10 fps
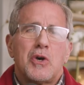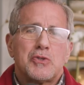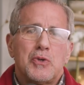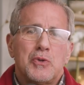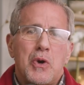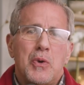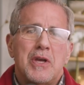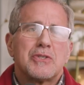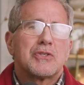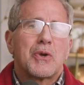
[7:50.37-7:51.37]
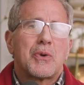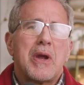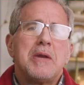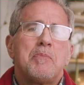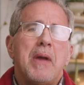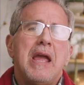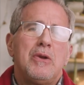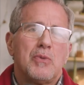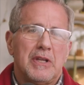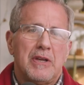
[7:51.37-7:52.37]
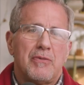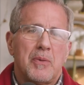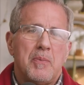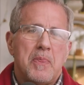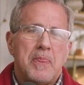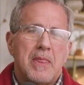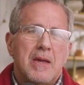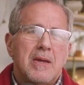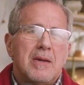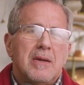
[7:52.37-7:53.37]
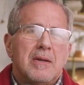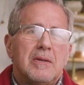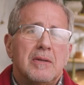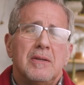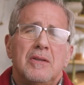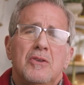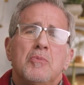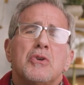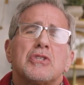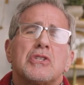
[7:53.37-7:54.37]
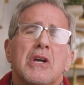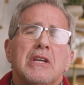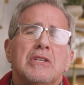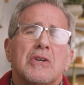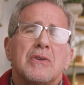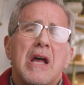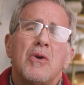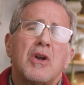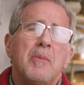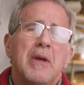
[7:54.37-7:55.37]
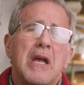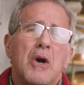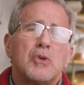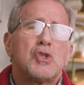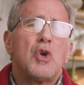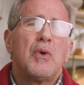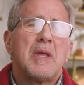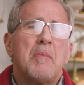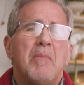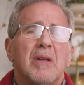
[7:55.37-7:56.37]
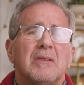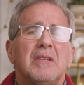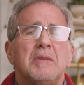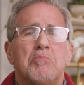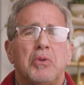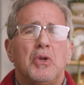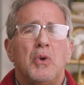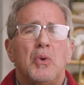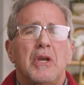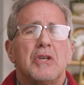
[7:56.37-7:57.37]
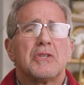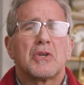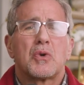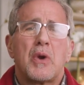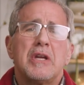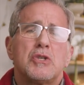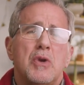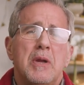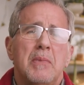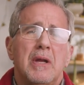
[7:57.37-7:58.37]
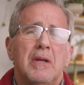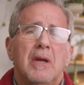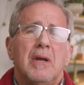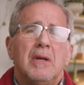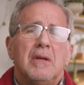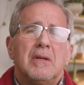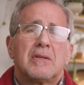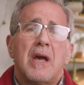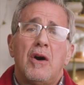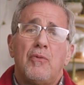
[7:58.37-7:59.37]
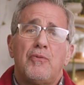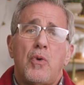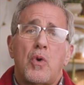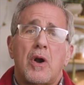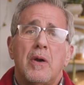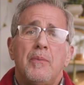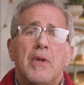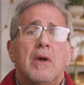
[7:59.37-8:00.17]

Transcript: also known as the great pain reliever. Numerous studies are now coming out showing that methylene blue is a great treatment to help for